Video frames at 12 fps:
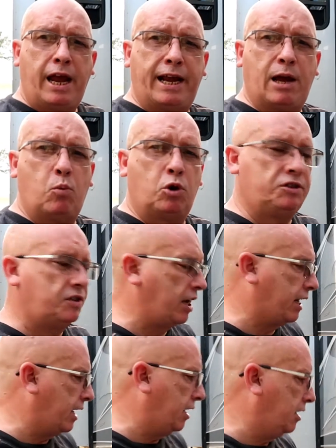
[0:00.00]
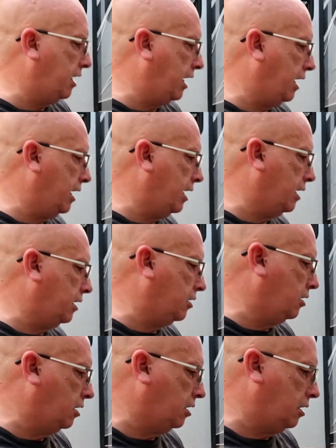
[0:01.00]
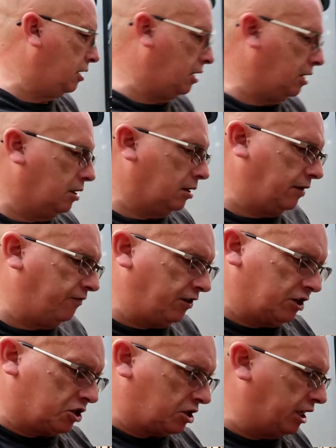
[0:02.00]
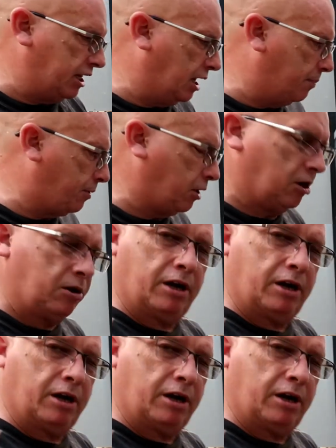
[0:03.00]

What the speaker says: Hang on 1 second, and let me finish cleaning up here,